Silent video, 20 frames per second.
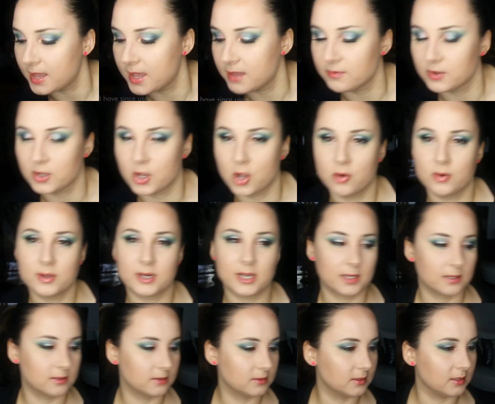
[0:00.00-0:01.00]
have a go at
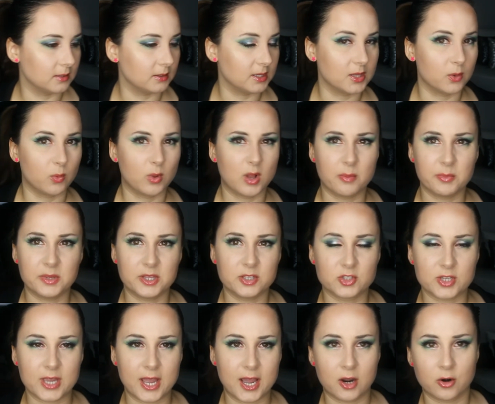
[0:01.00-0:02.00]
it either while I'm in the
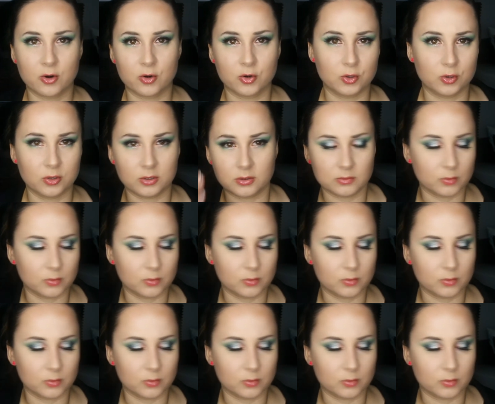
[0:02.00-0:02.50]
shower or